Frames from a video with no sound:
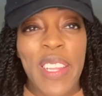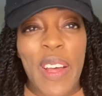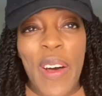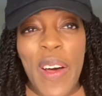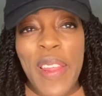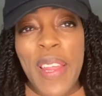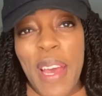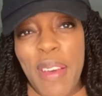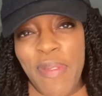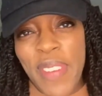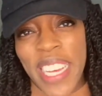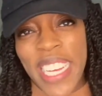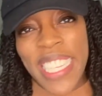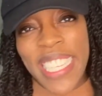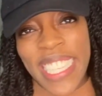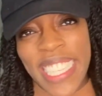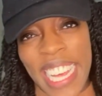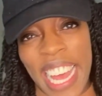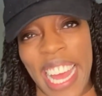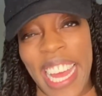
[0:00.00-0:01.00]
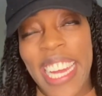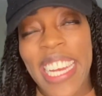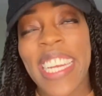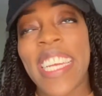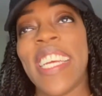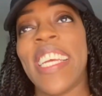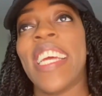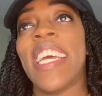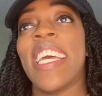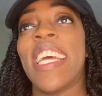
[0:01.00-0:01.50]
all that being said,
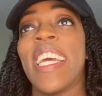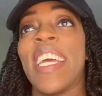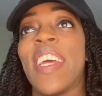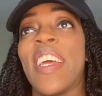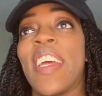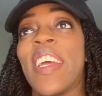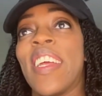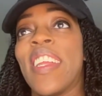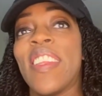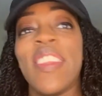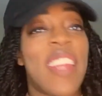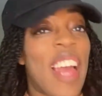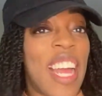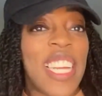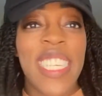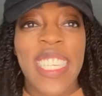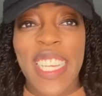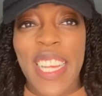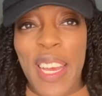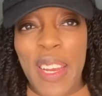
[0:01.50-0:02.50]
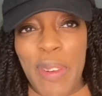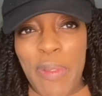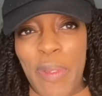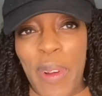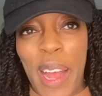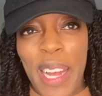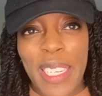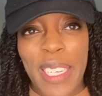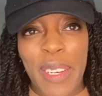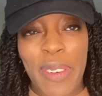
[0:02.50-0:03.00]
that's the end of
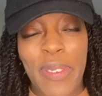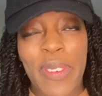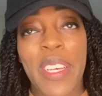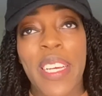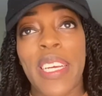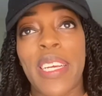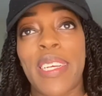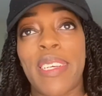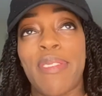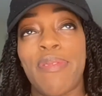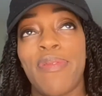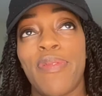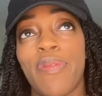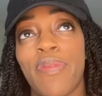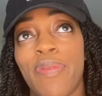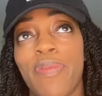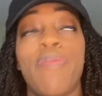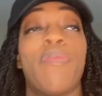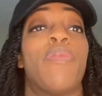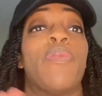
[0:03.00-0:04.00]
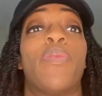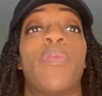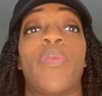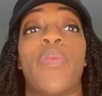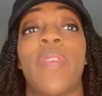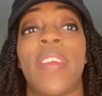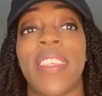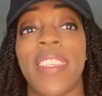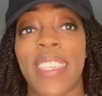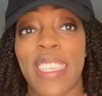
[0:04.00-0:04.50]
Project Week.
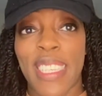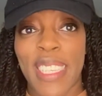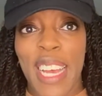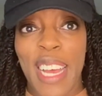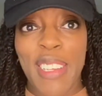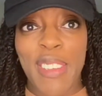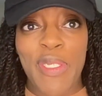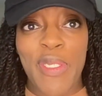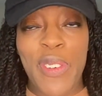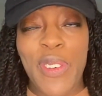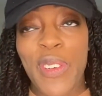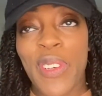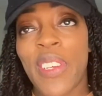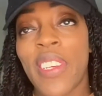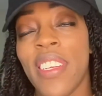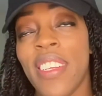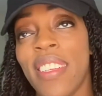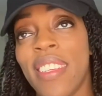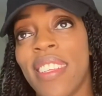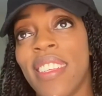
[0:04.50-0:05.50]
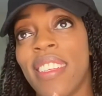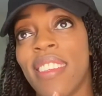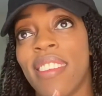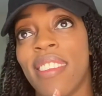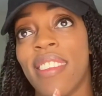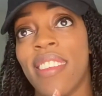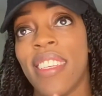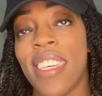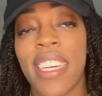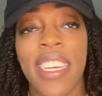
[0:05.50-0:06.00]
Successful,
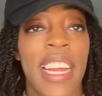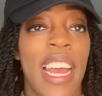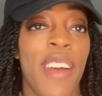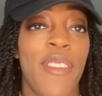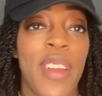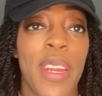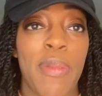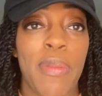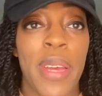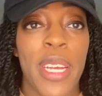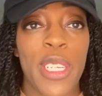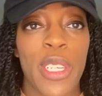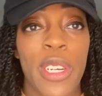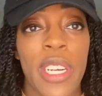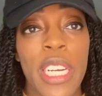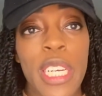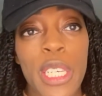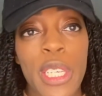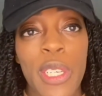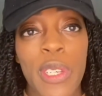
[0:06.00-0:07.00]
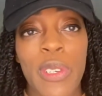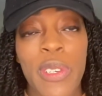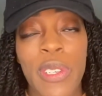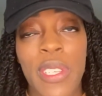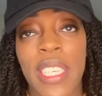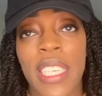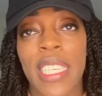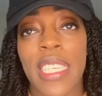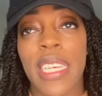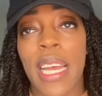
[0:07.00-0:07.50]
didn't have any major
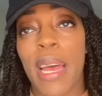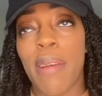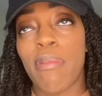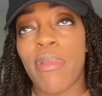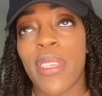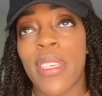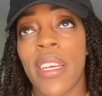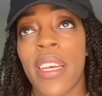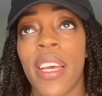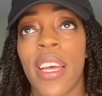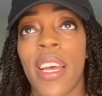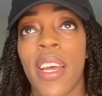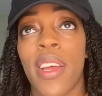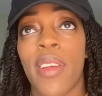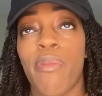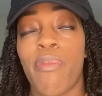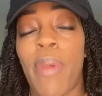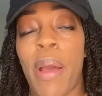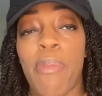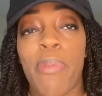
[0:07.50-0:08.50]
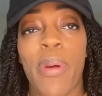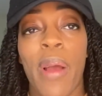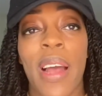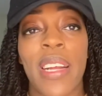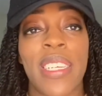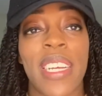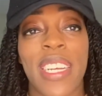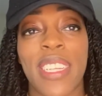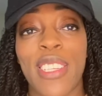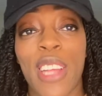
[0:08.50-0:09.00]
issues except my
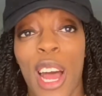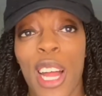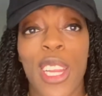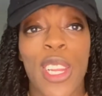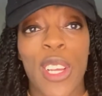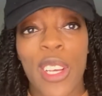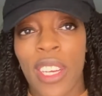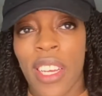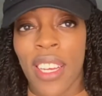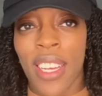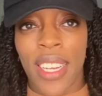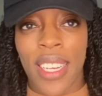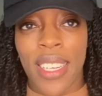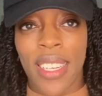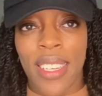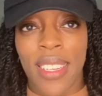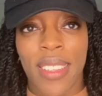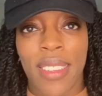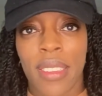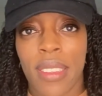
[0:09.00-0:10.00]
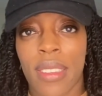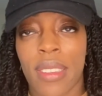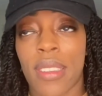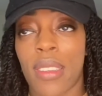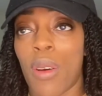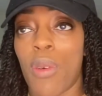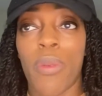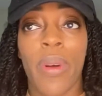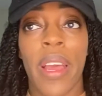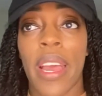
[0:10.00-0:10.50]
project not looking
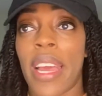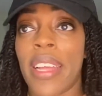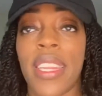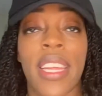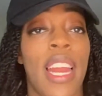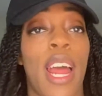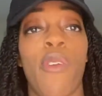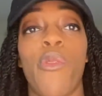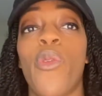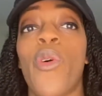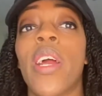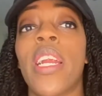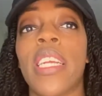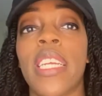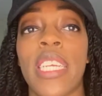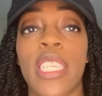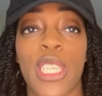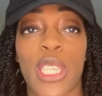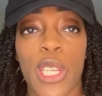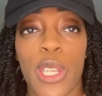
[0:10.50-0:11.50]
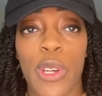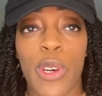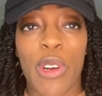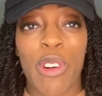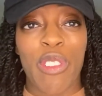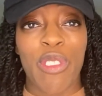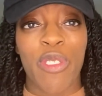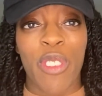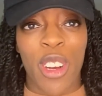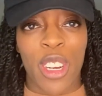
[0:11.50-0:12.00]
the way that I wanted it to look
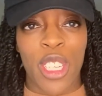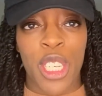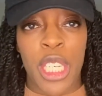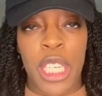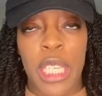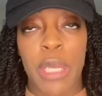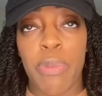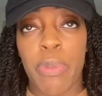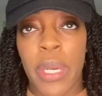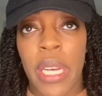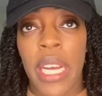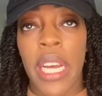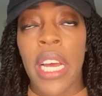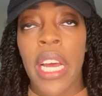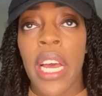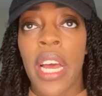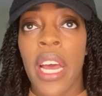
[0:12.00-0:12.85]
or function, but